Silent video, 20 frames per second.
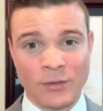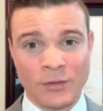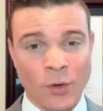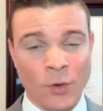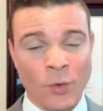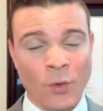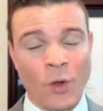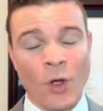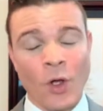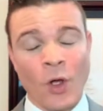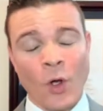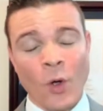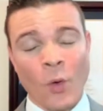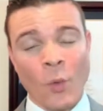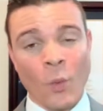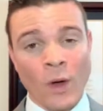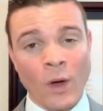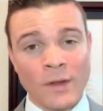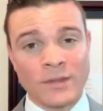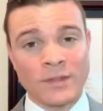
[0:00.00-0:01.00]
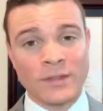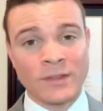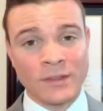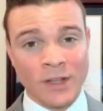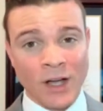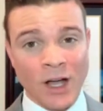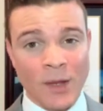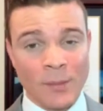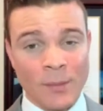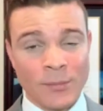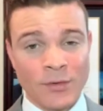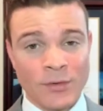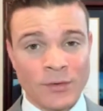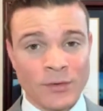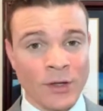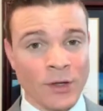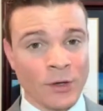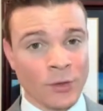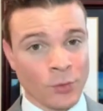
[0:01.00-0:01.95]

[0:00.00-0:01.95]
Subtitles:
So what stops the